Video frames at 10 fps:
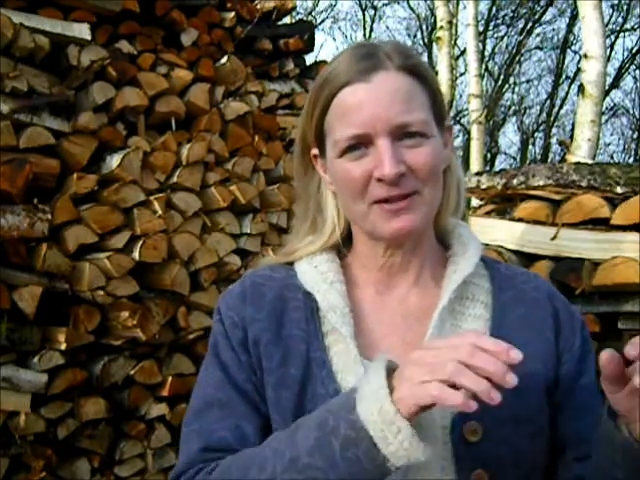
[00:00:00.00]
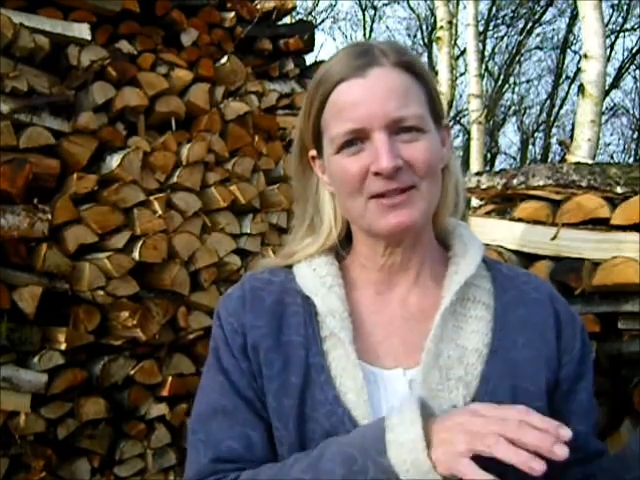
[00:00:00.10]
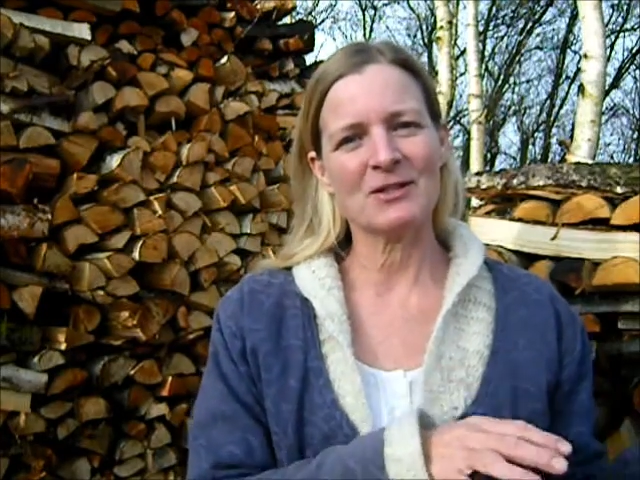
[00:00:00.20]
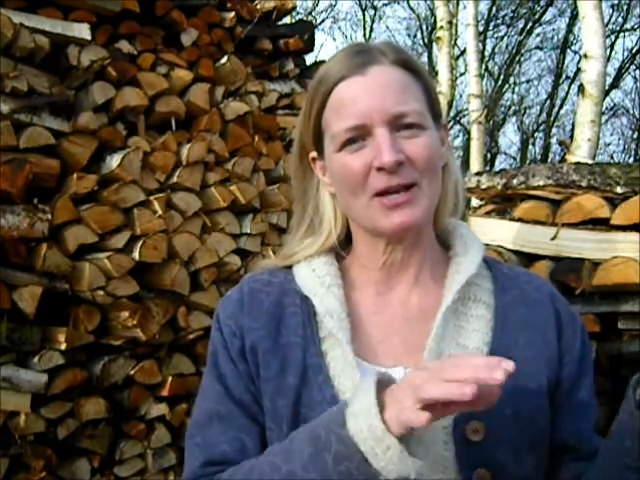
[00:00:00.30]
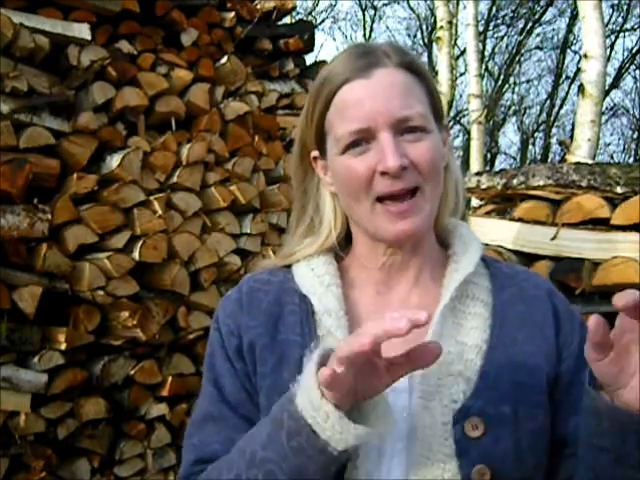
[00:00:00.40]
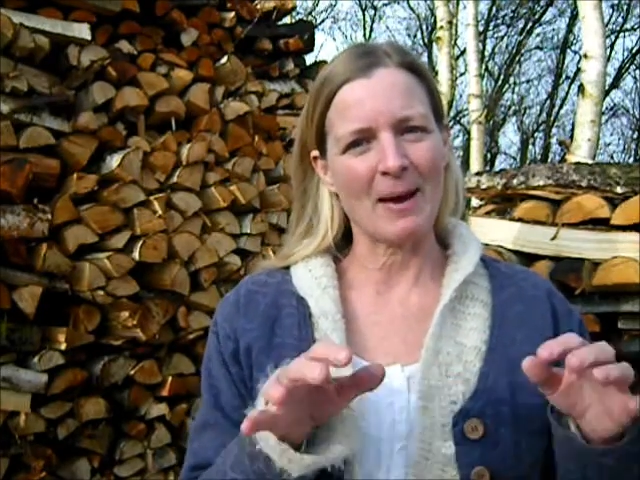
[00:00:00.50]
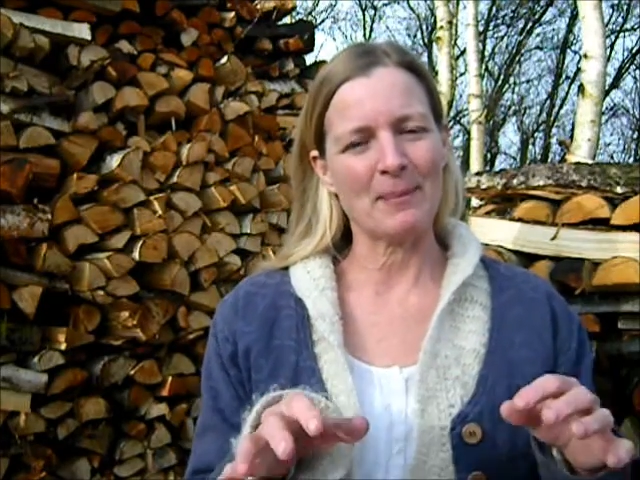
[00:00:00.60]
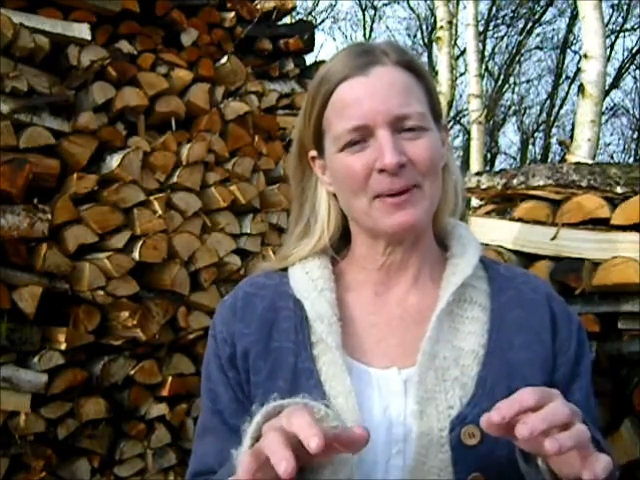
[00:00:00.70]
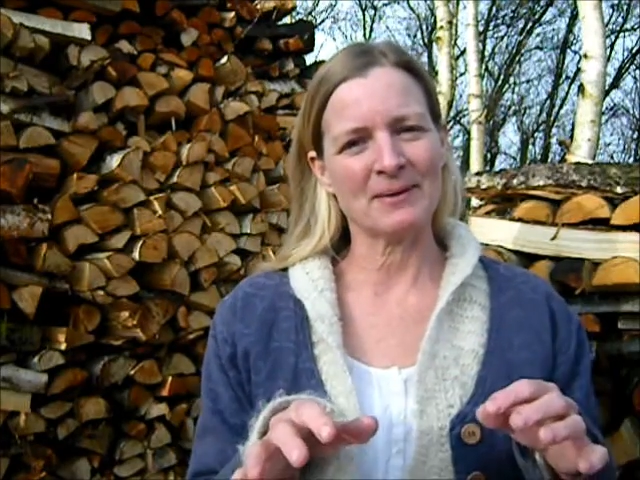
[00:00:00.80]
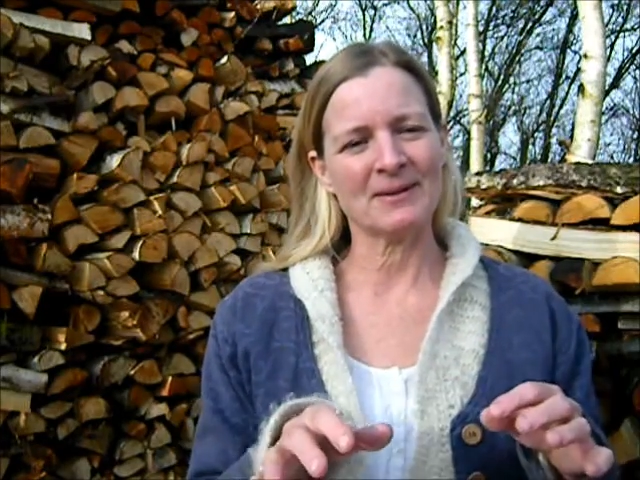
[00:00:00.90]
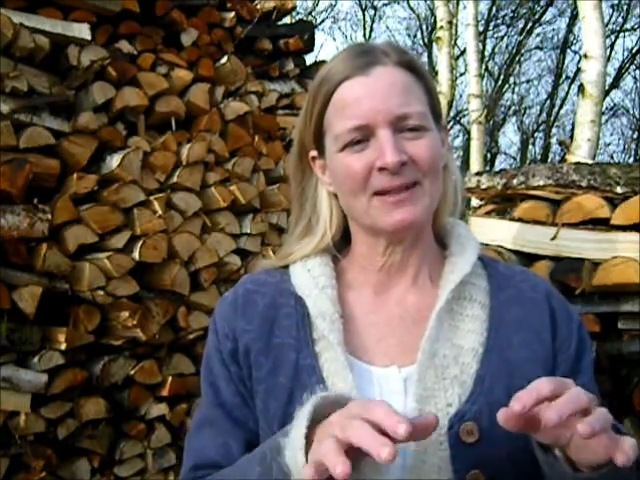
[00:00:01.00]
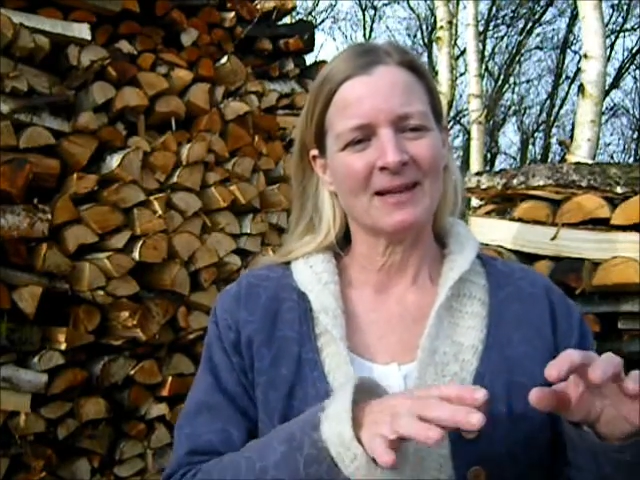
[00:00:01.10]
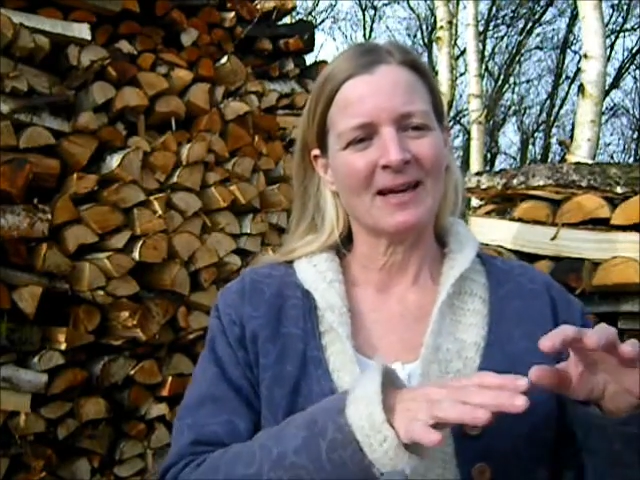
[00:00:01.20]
for this to happen,